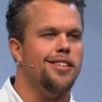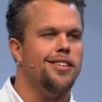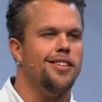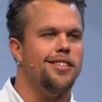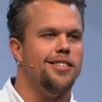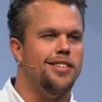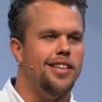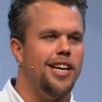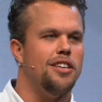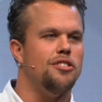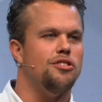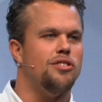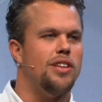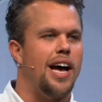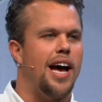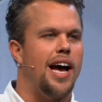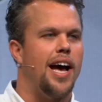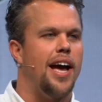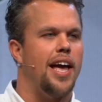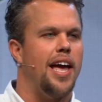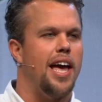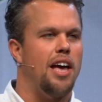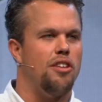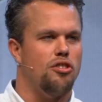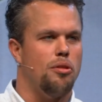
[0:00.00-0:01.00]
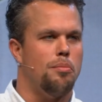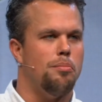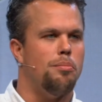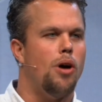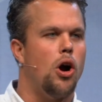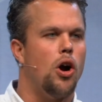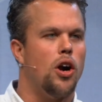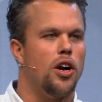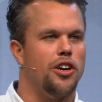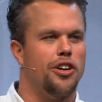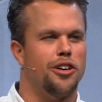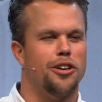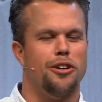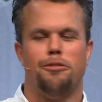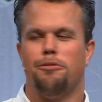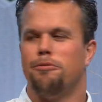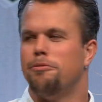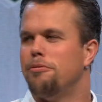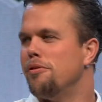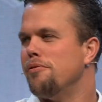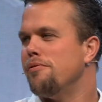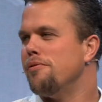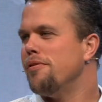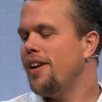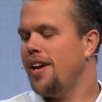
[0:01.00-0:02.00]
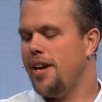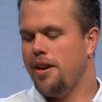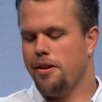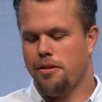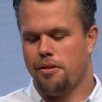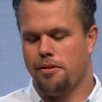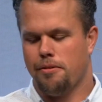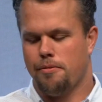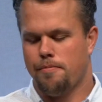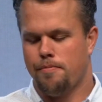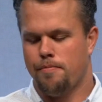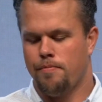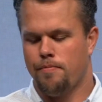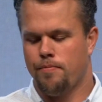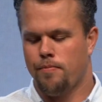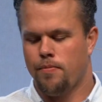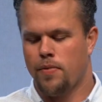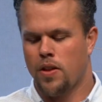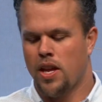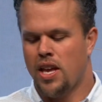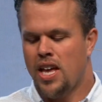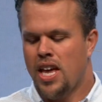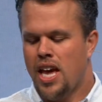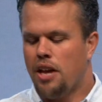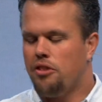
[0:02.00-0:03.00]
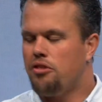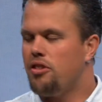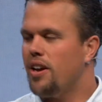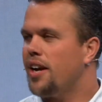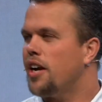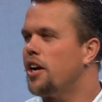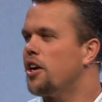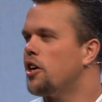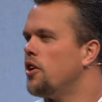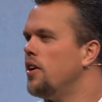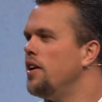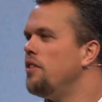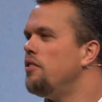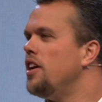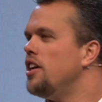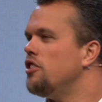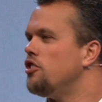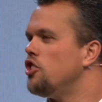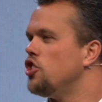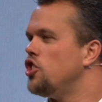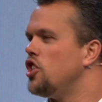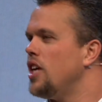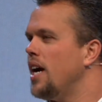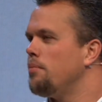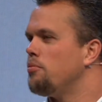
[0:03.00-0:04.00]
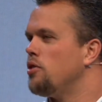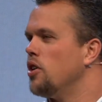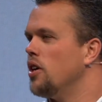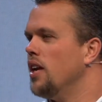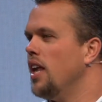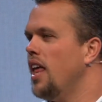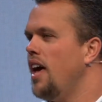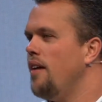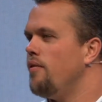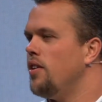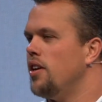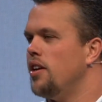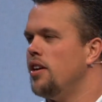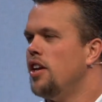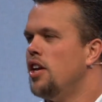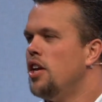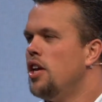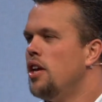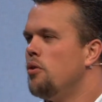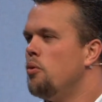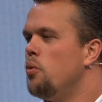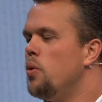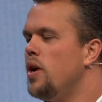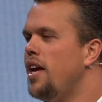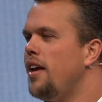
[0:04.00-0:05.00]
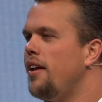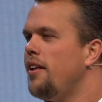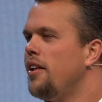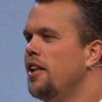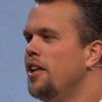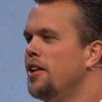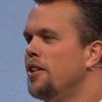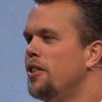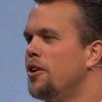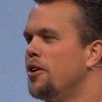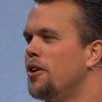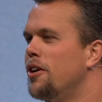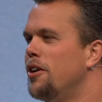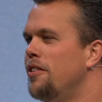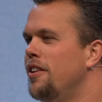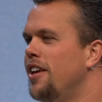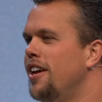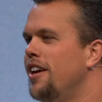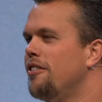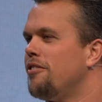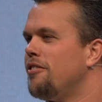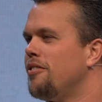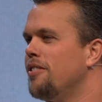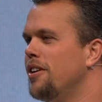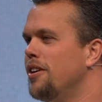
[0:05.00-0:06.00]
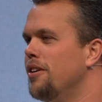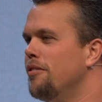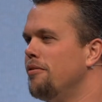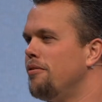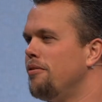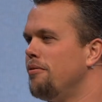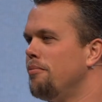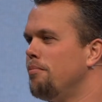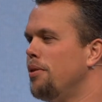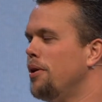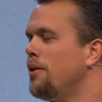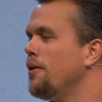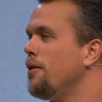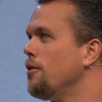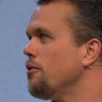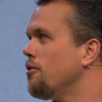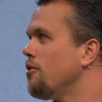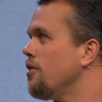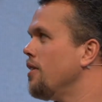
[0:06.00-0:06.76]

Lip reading: does die as a martyr for faith. In 2 Corinthians in chapter 11, we learn this of Paul's